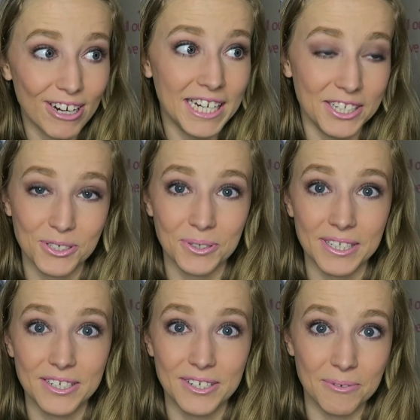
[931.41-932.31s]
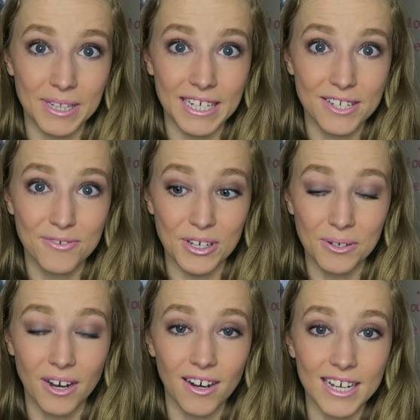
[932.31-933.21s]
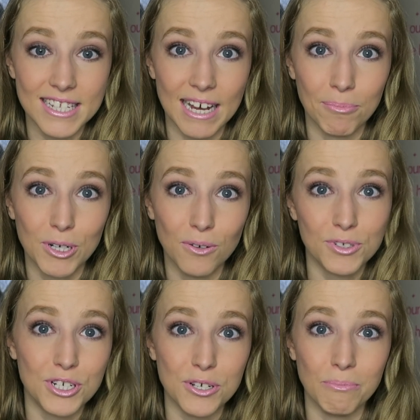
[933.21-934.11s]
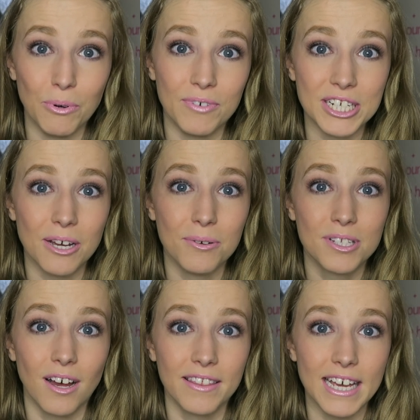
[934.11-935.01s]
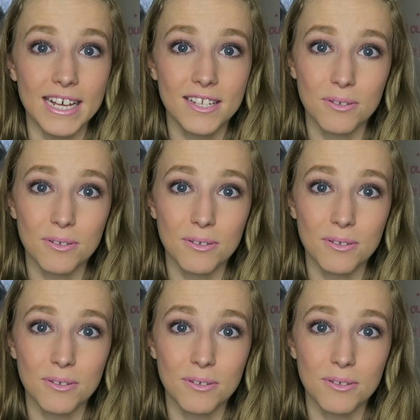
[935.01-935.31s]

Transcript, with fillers: really enjoyed doing this for you guys and would love to do more videos like this,